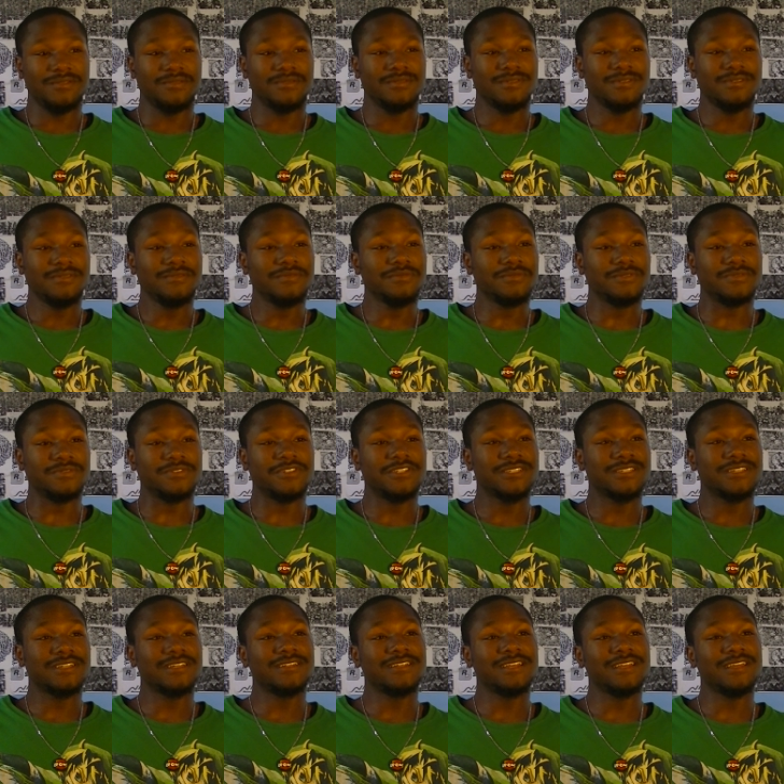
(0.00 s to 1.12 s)
Hmm, just
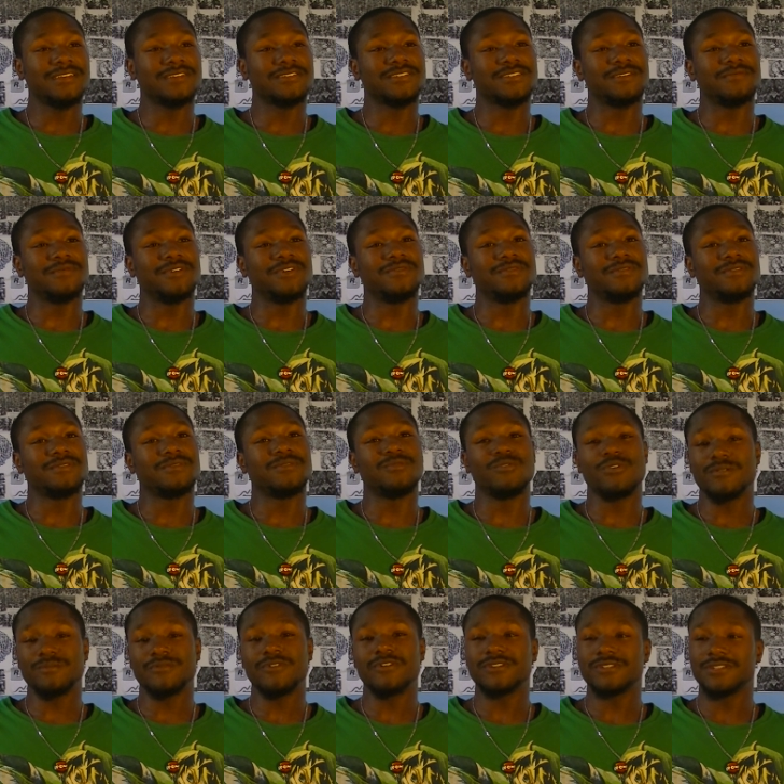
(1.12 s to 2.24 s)
to think of some of them.
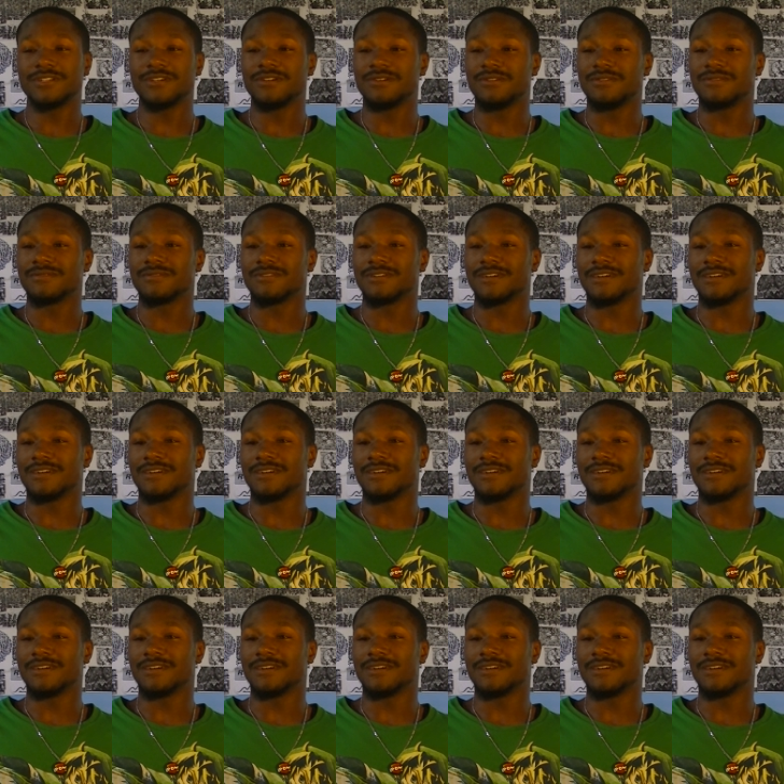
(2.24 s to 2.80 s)
World War Two.